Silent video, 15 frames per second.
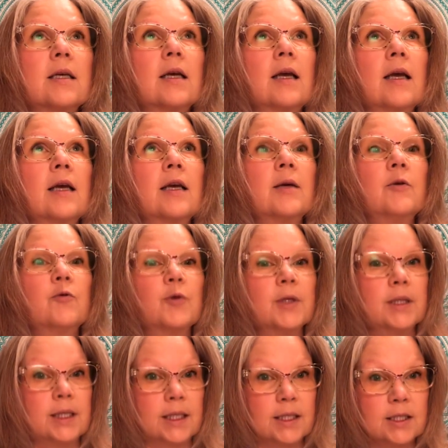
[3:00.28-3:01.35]
it can
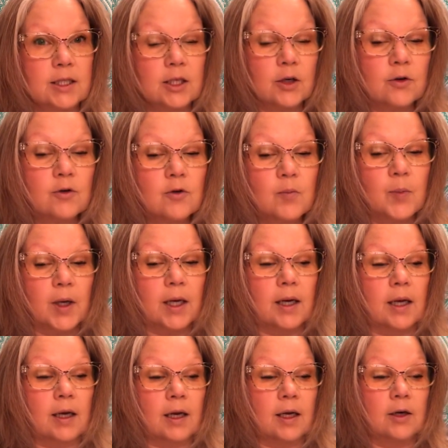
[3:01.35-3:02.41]
release you, but
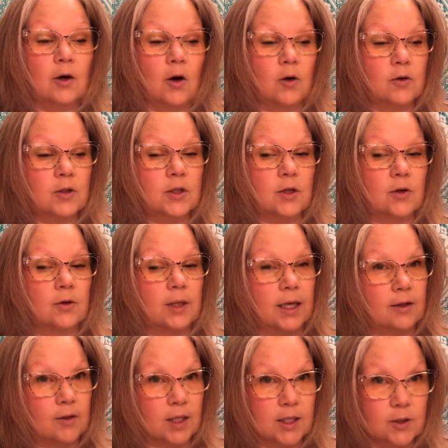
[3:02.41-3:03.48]
it can also, like,
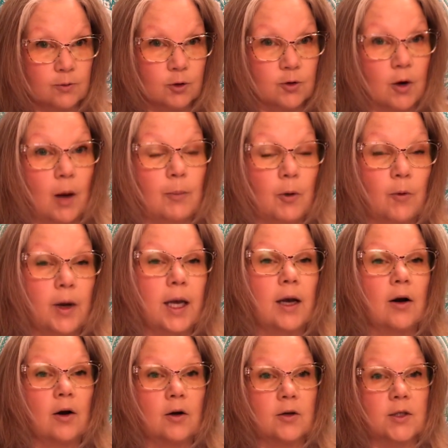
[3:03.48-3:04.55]
things will drop away
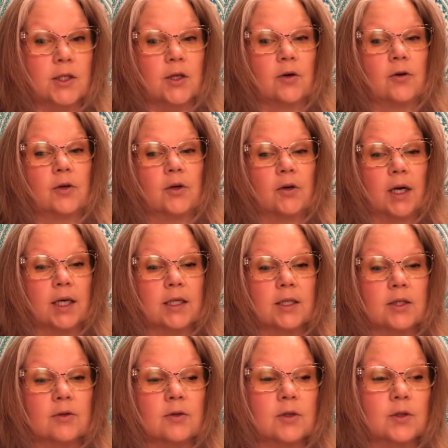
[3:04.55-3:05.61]
also, you guys.
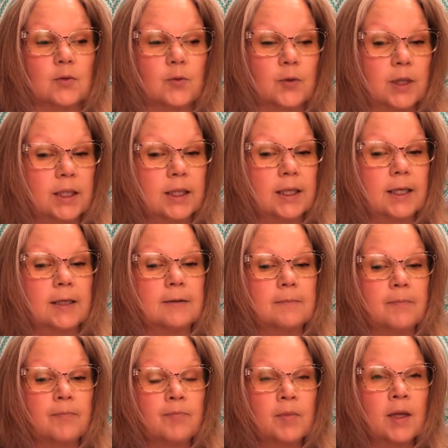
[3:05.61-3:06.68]
So it's really,
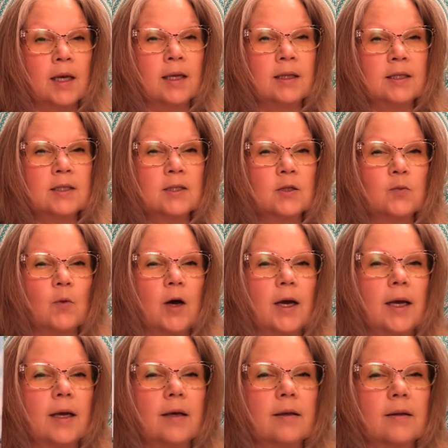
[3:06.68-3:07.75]
and this is
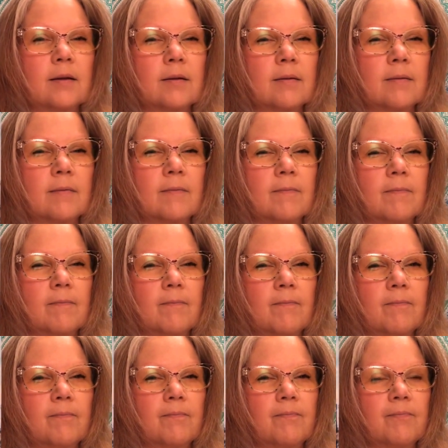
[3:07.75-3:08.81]
why
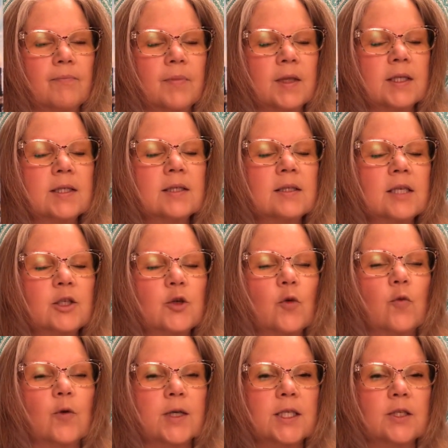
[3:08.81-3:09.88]
this is such a
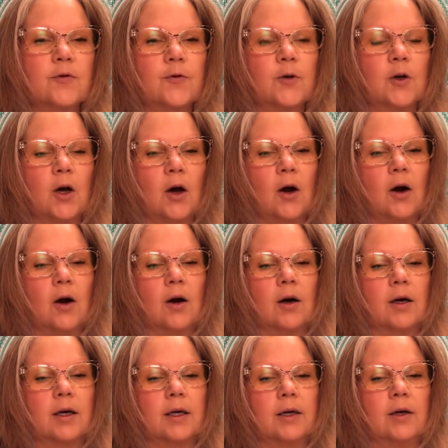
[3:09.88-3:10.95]
wistful
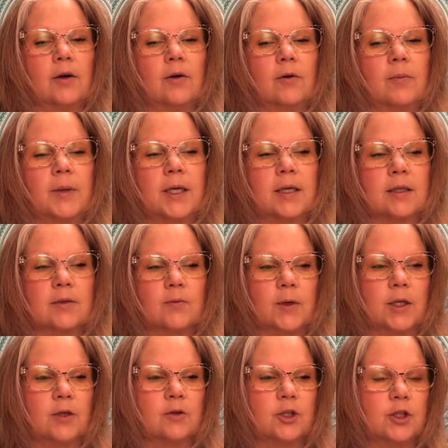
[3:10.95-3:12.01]
card, you know, because
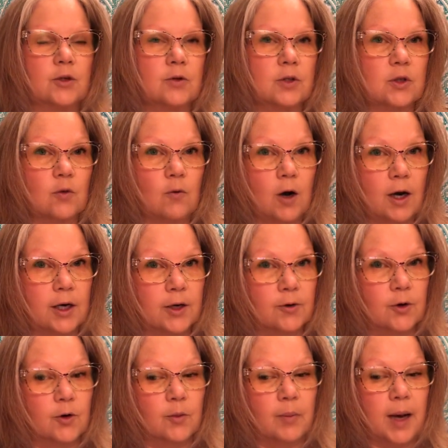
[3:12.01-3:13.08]
when you choose to walk your
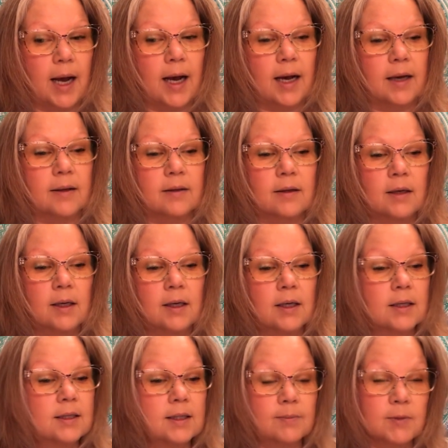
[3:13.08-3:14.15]
own path,
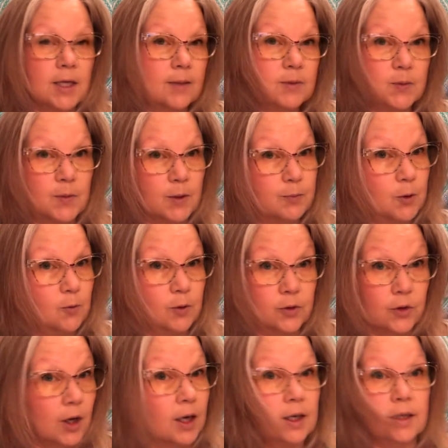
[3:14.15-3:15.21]
sometimes people will
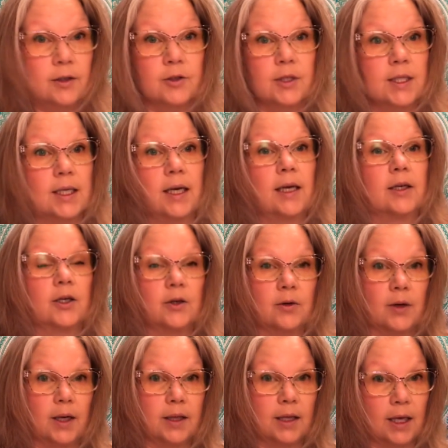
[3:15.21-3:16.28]
not understand you
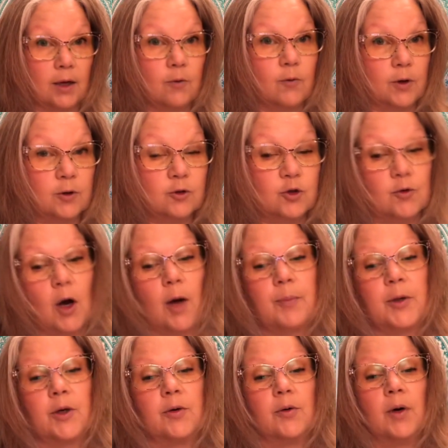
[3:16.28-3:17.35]
and they will drop
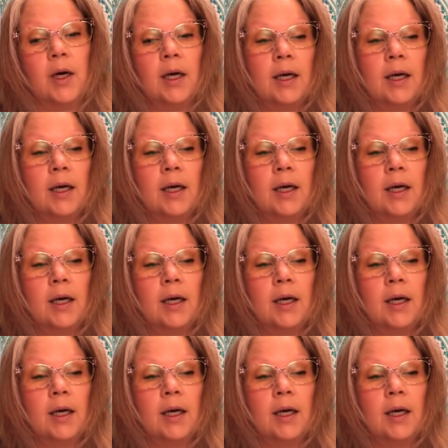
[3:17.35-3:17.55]
you.